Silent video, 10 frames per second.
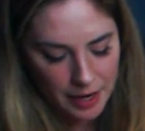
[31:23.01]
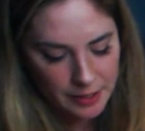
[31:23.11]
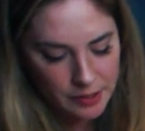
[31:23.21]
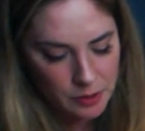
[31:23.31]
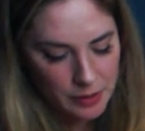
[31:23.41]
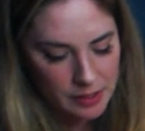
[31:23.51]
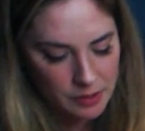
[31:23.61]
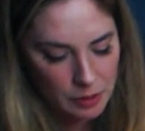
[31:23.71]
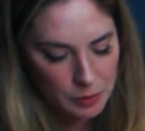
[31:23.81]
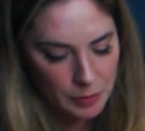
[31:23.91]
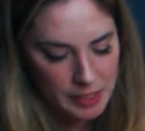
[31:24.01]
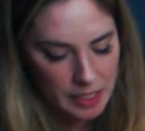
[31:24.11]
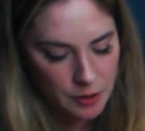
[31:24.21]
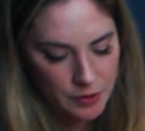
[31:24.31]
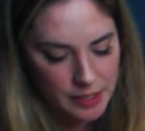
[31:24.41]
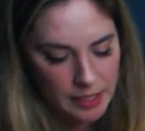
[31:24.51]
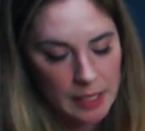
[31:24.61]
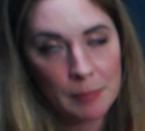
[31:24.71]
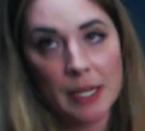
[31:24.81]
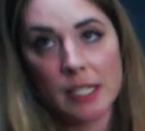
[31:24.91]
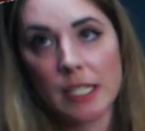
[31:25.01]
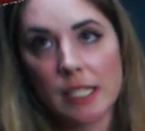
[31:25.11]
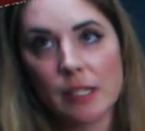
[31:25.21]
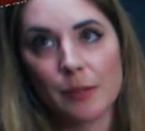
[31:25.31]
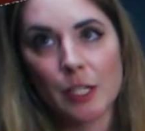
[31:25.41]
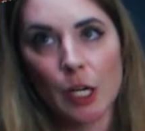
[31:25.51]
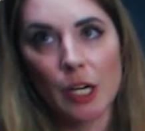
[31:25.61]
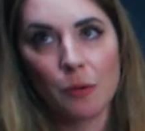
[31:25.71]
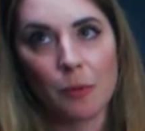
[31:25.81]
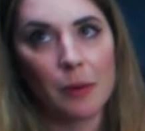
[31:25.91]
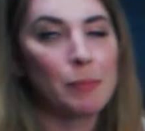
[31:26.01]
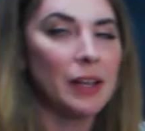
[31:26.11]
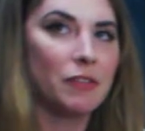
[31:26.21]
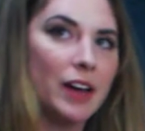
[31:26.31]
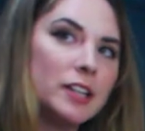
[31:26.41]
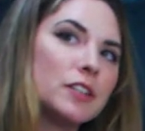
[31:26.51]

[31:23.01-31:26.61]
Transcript: I just always assumed he wasn't interested because he doesn't return when we play fetch.